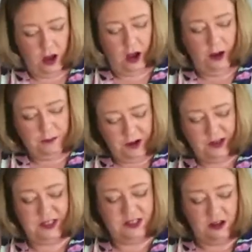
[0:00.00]
I'm going
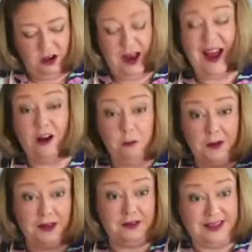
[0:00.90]
to start
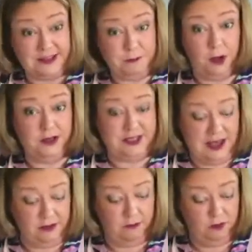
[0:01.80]
helping this bind
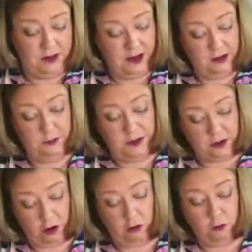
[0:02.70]
together with a little bit
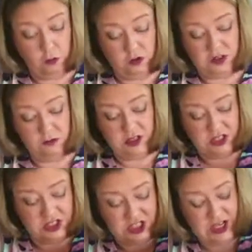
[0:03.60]
of cold water,
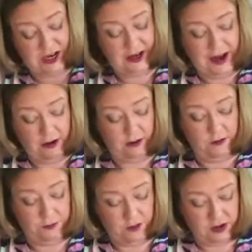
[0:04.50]
which is chilling out in
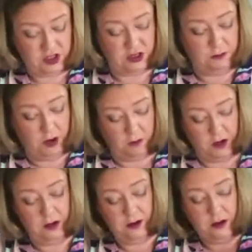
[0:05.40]
the fridge at the
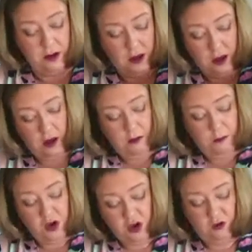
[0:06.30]
moment.
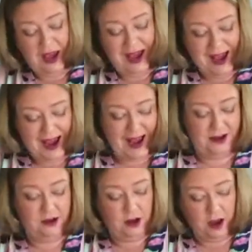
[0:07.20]
But you
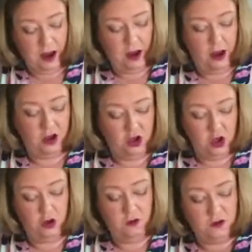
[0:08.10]
can
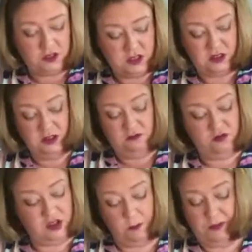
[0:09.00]
use
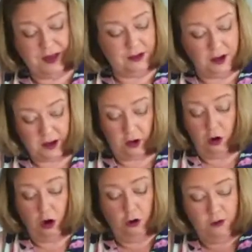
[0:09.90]
something like an
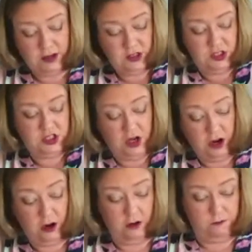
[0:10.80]
orange,
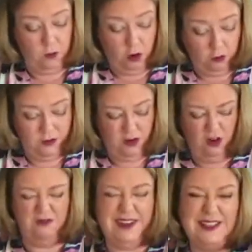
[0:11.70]
or
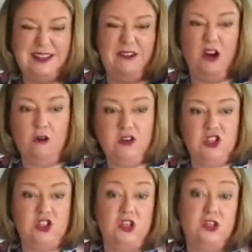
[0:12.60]
not necessarily
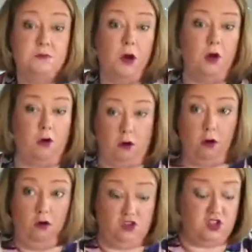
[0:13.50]
orange juice, but
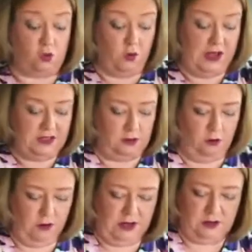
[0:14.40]
squeezed
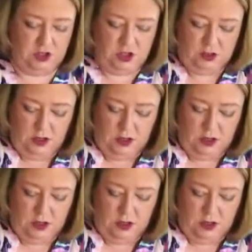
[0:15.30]
orange,